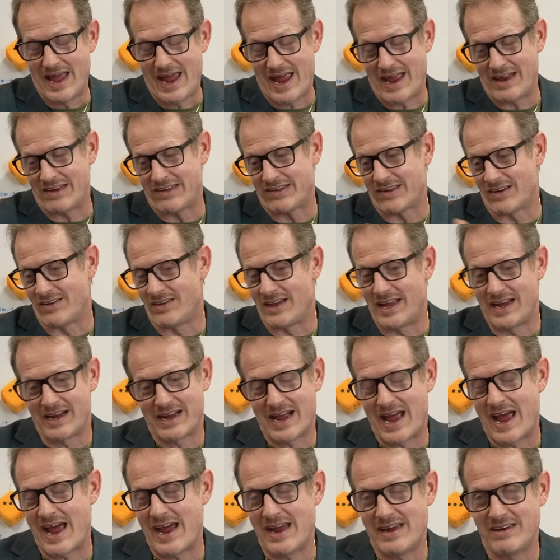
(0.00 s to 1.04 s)
And so,
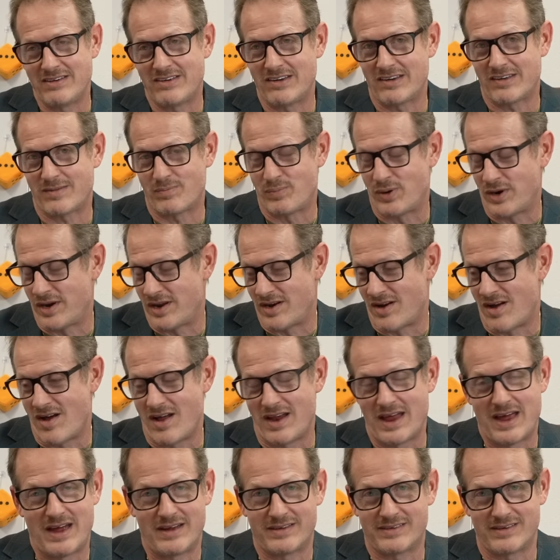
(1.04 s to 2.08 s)
like, I just put it
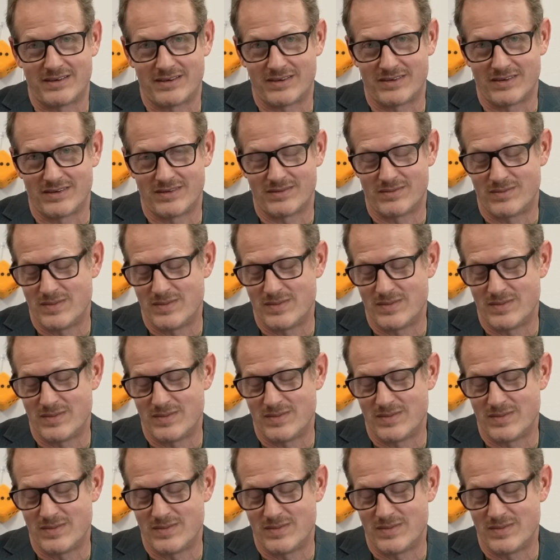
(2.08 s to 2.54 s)
all out there, dude.